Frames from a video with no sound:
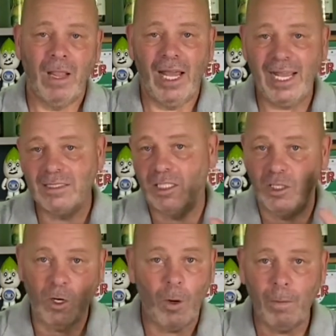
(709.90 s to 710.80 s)
and to
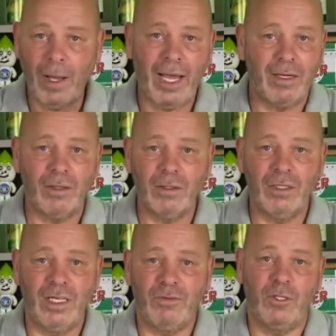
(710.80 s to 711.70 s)
know better
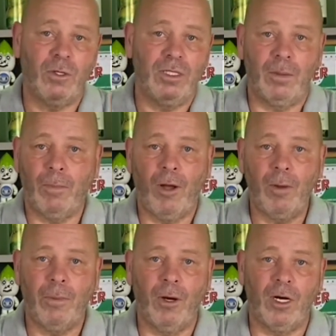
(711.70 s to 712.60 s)
if you're in the
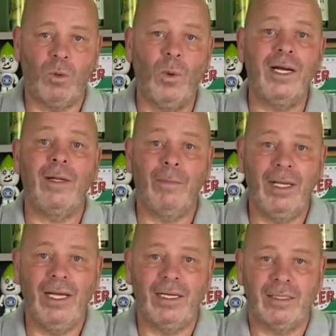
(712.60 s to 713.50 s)
ballpark when to
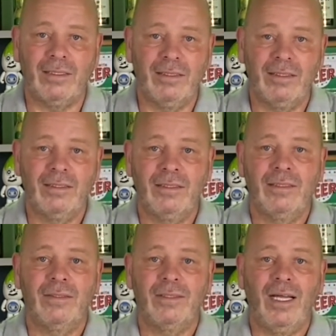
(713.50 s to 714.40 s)
pick.
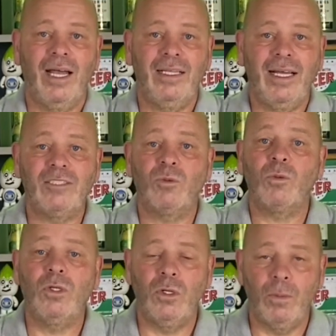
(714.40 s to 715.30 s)
Okay, that's
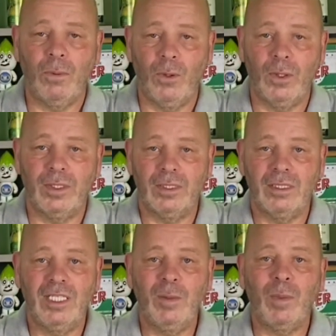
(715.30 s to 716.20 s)
real important.
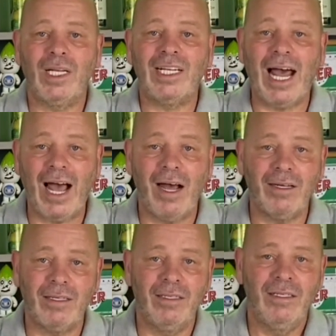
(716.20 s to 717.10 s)
Keep a
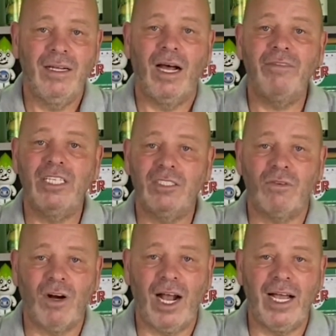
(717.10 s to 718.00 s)
log of each
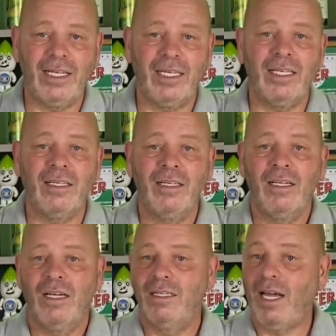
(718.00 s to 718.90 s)
variety,
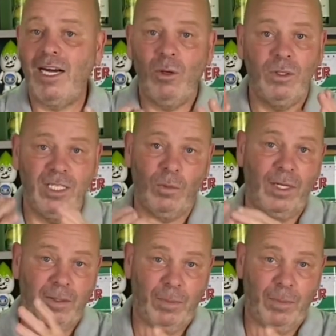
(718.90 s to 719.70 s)
not only when